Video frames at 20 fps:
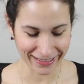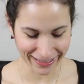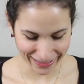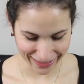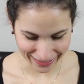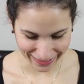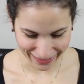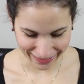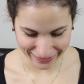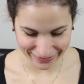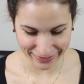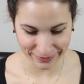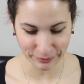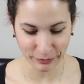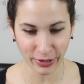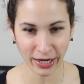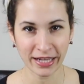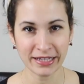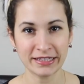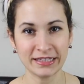The
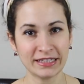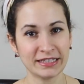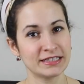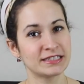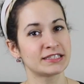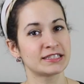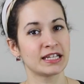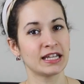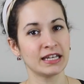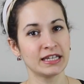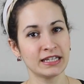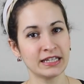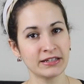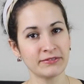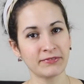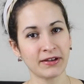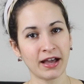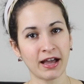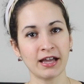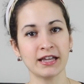brand is
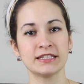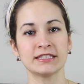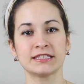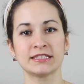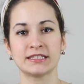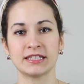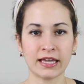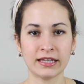Levi's